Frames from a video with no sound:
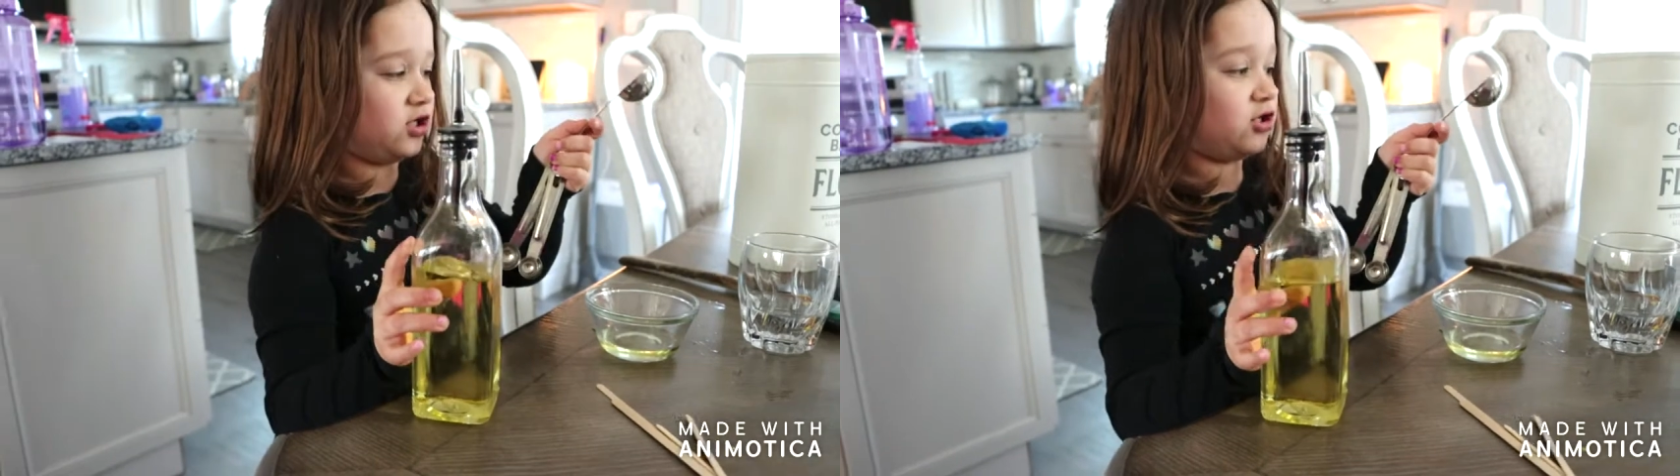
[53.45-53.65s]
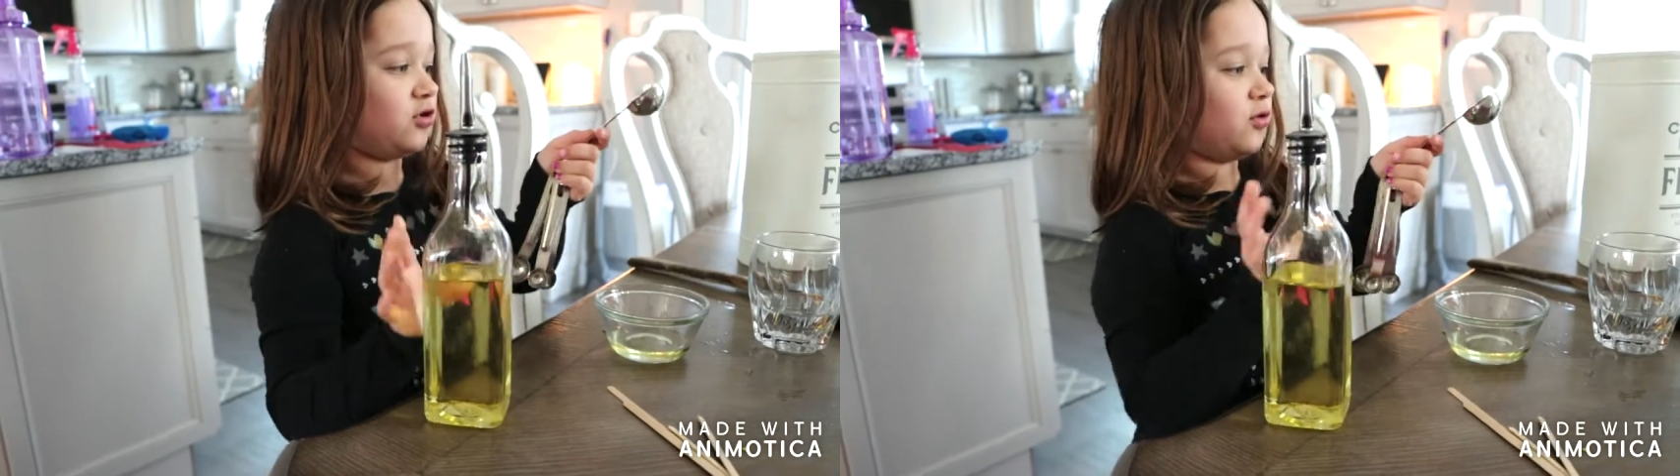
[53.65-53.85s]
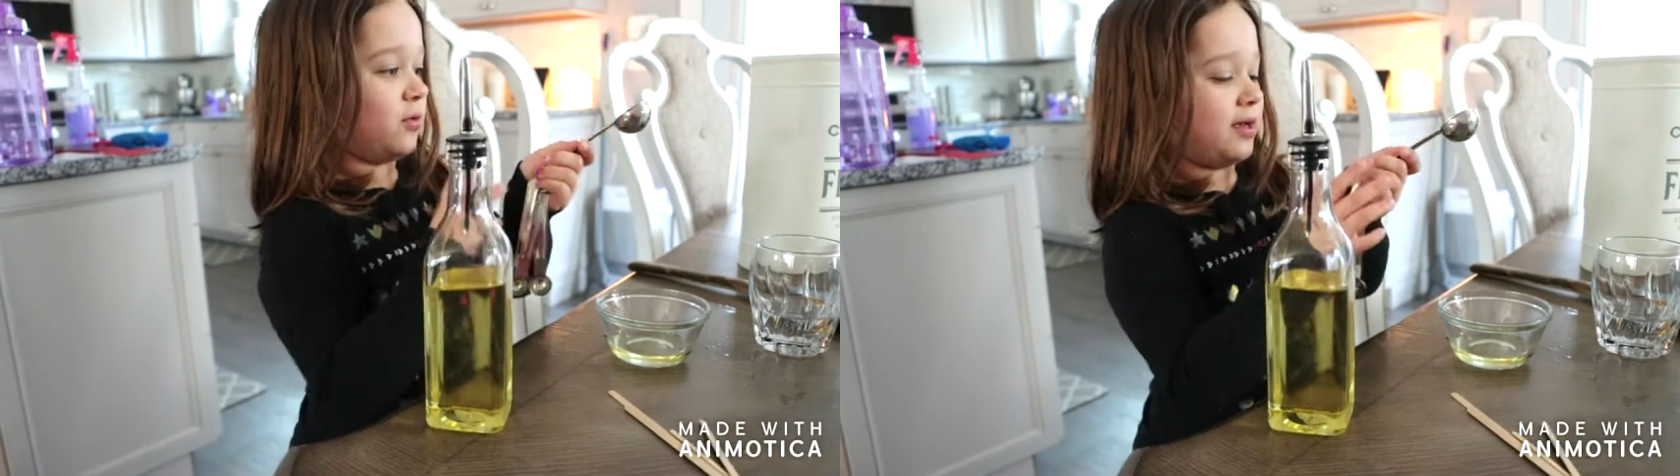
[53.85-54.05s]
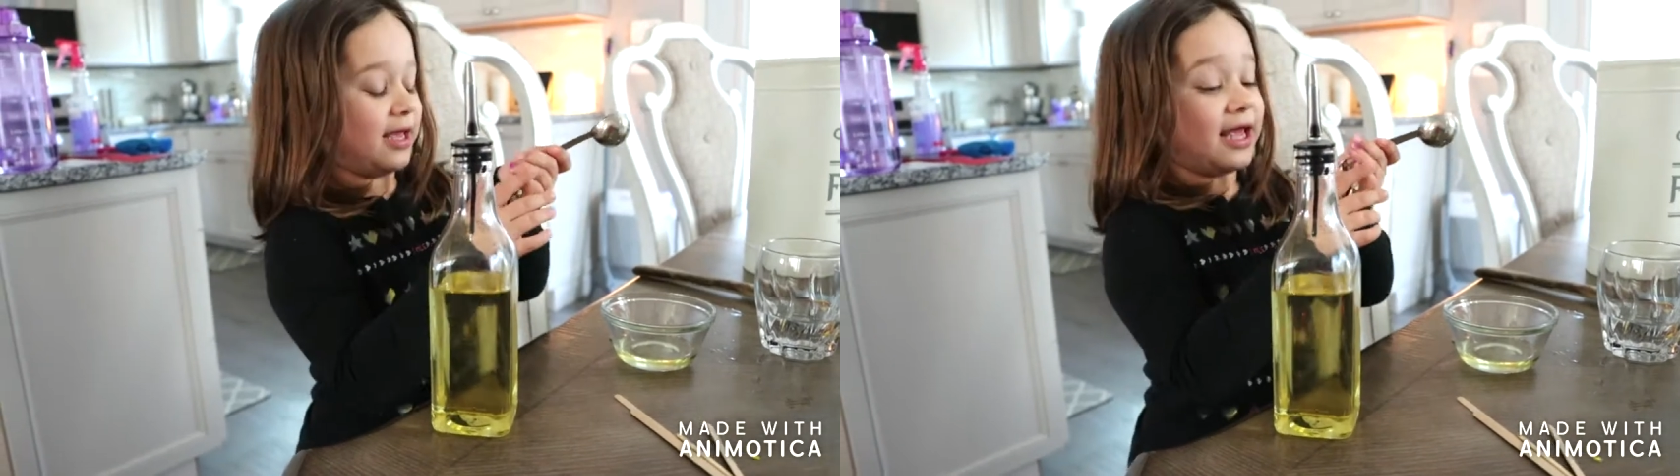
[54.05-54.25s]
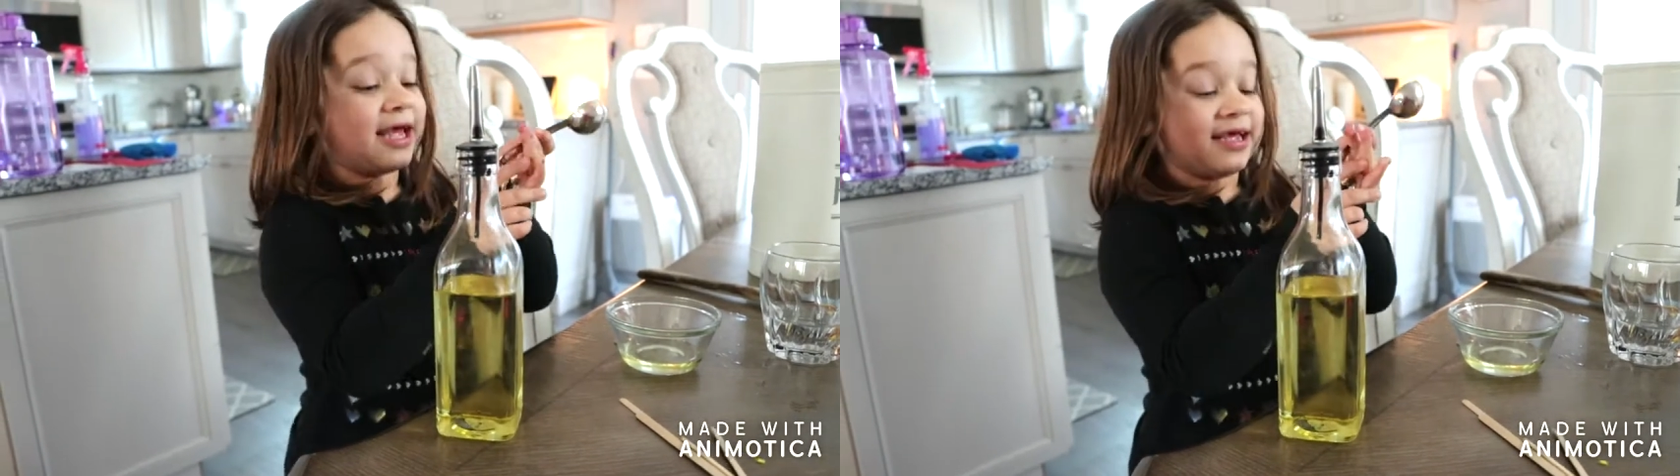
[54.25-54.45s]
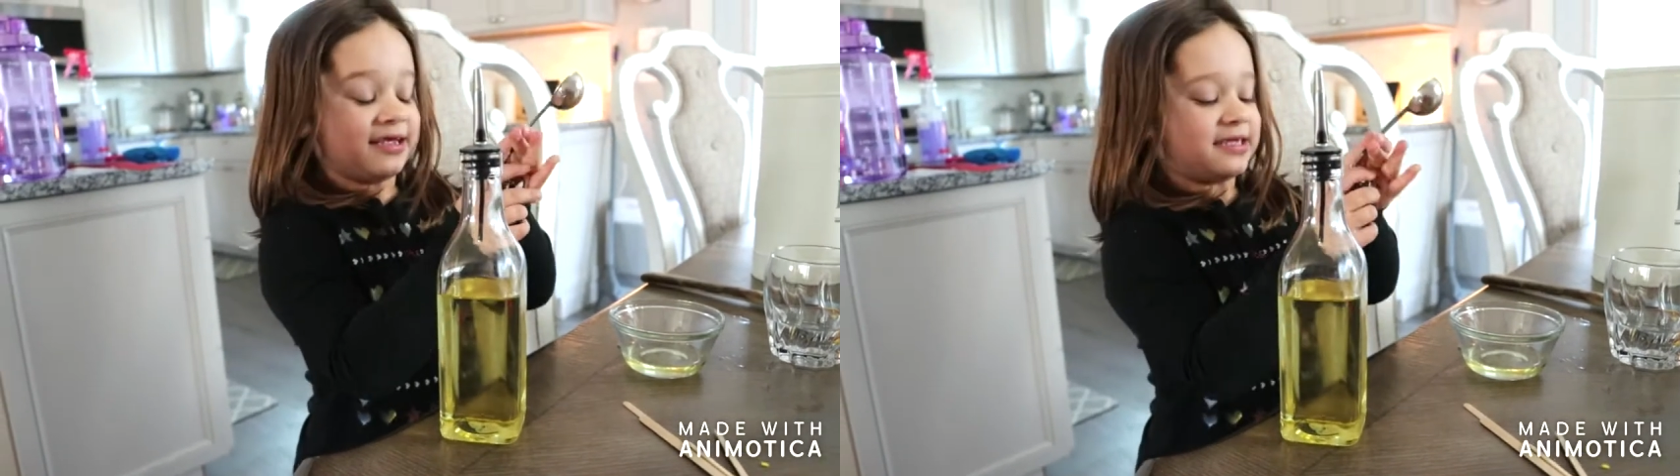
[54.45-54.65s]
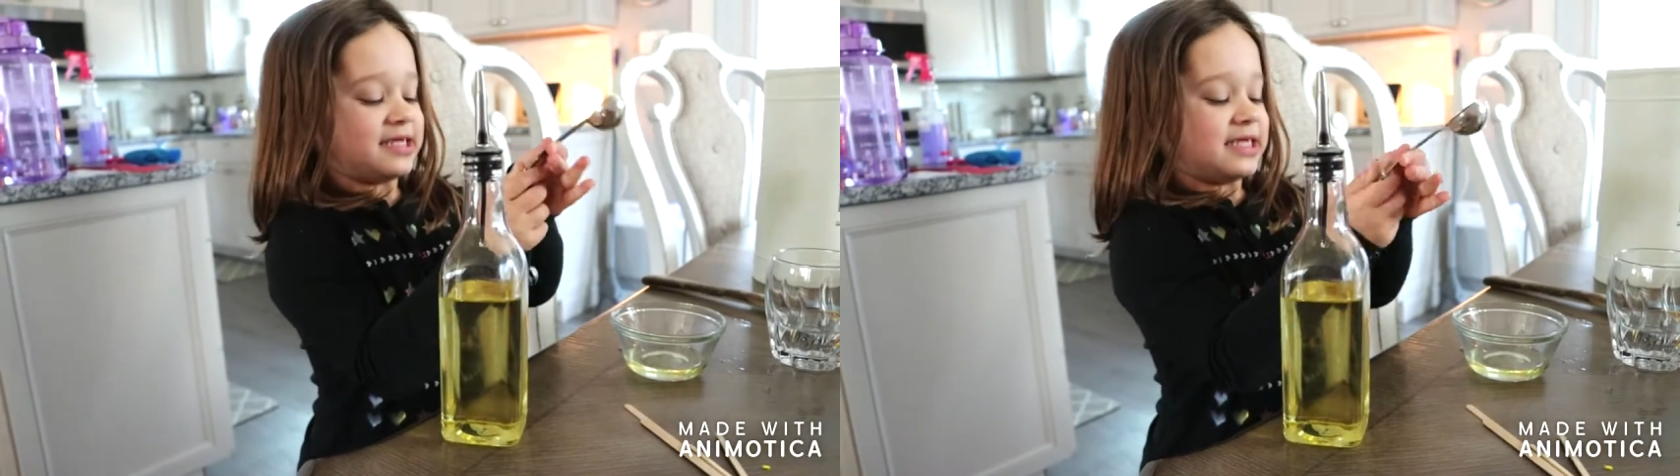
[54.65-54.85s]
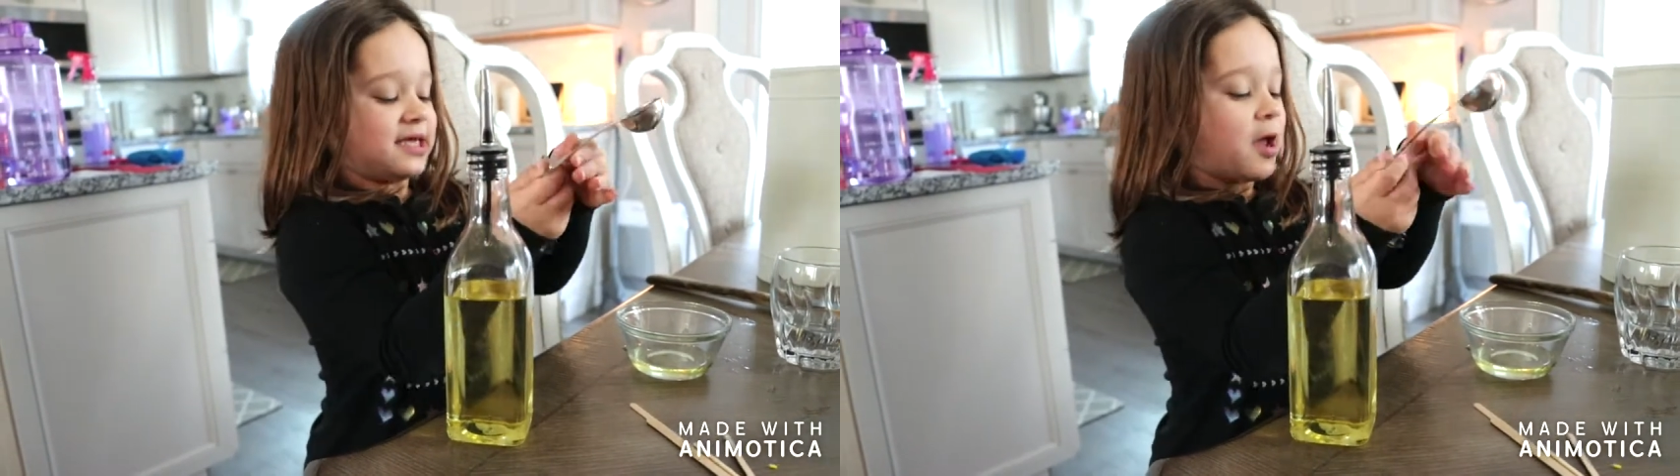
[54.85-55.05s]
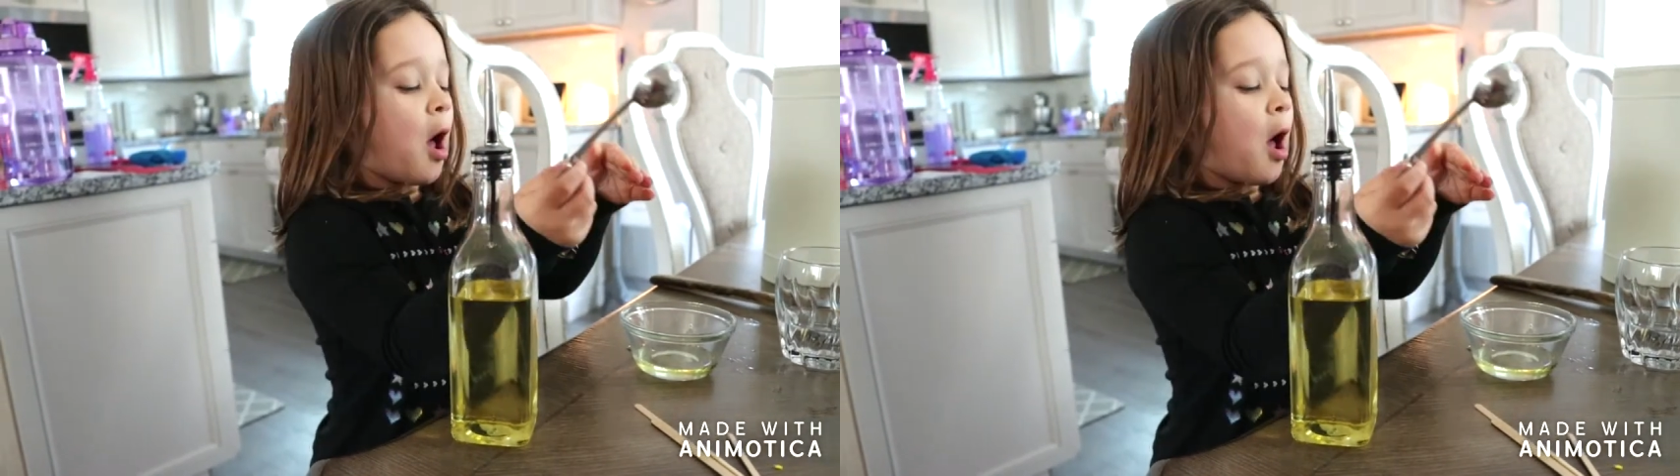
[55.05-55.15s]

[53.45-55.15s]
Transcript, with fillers: do is